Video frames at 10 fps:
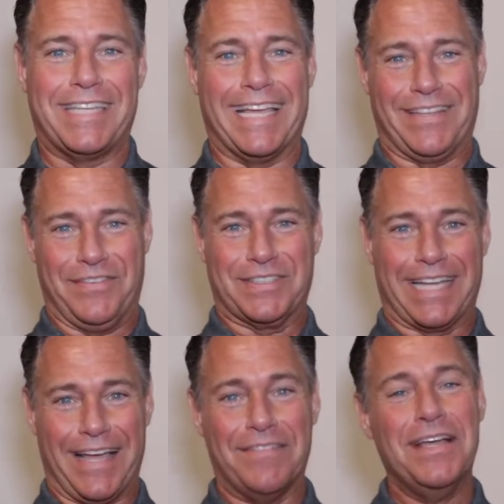take of your
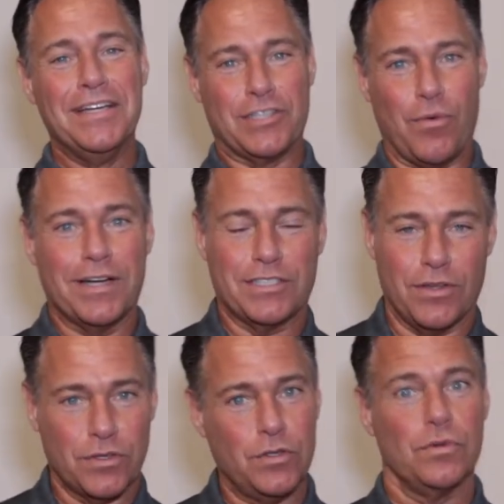time to watch
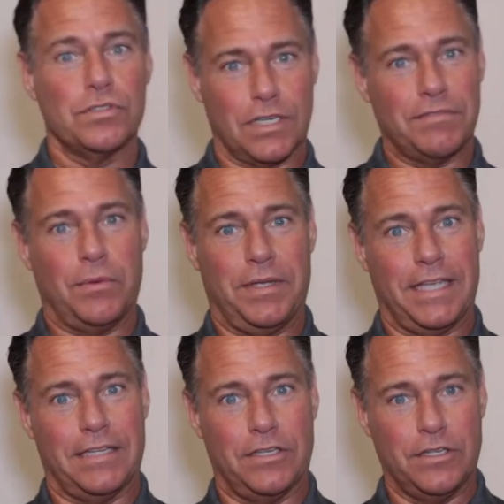all the cool stuff that we
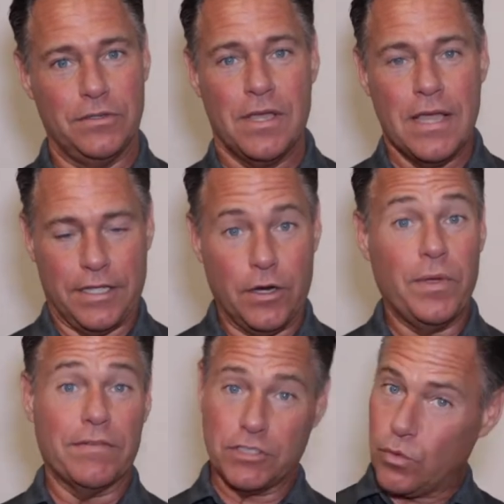get to do. You
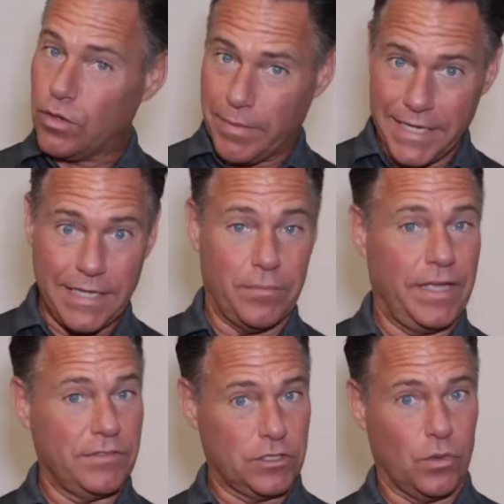know, we have a store in Macon and
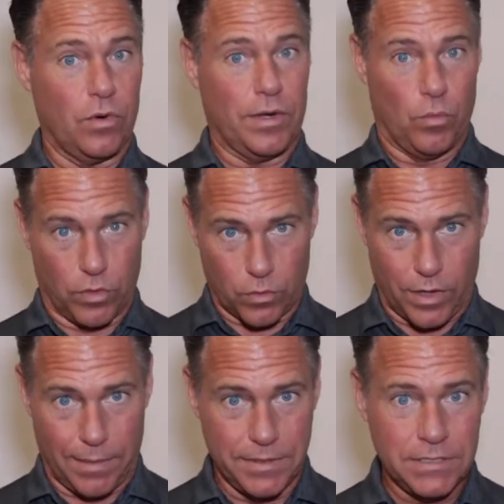we have a store in Warner
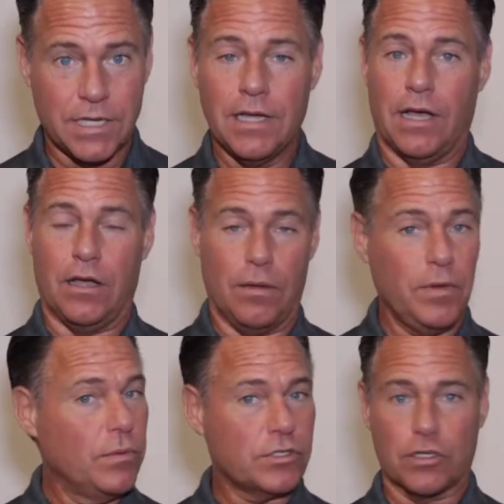Robins. Uh,
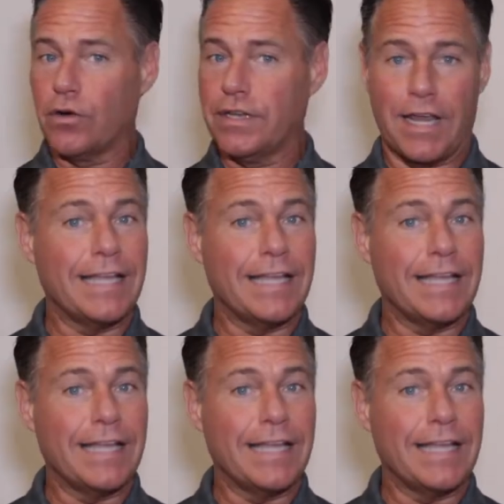we were started in